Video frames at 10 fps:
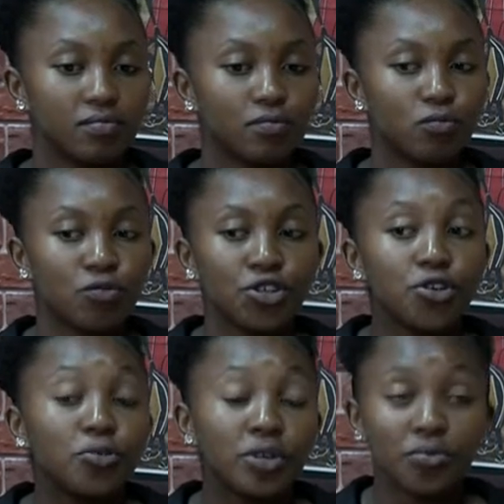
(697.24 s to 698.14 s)
we know
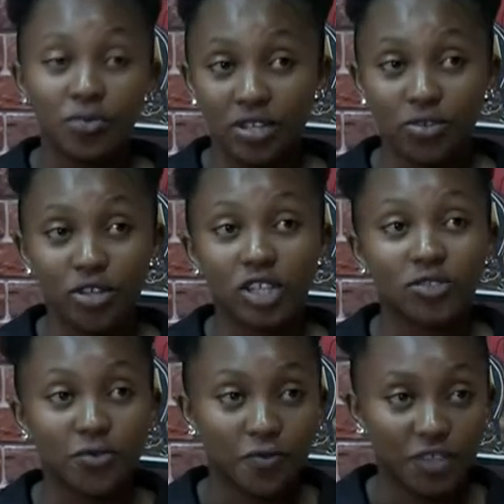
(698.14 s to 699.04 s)
when we are going to
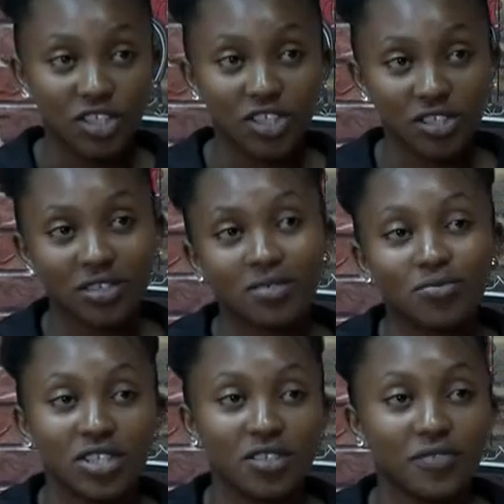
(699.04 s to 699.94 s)
fish, we
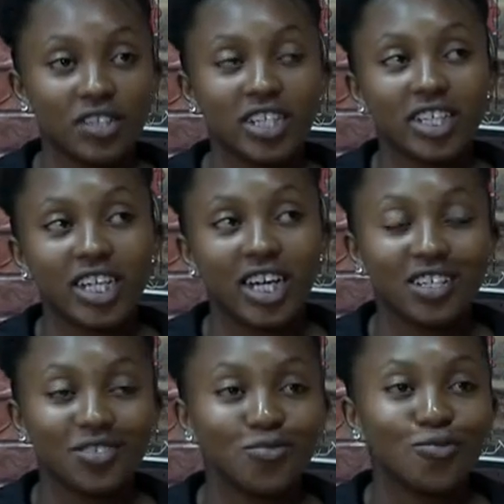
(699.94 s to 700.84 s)
definitely
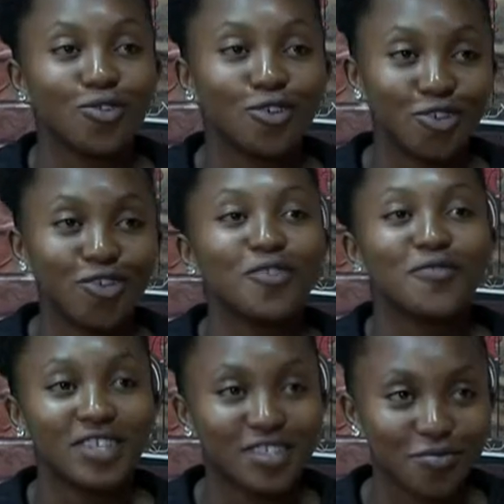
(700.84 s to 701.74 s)
can't walk on our feet.